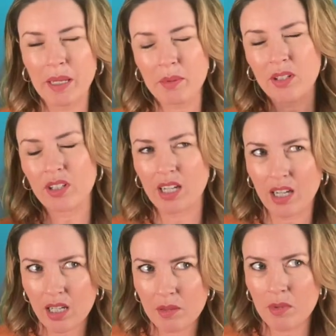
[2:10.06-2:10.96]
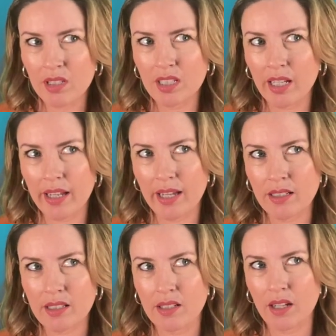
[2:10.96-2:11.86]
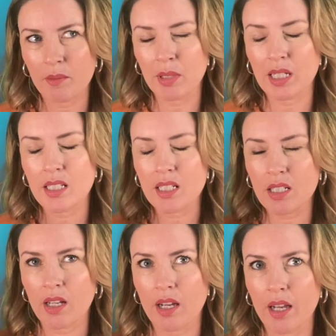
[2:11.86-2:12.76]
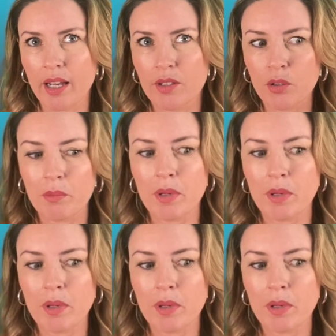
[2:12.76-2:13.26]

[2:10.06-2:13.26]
maybe you're calm on the outside but inside your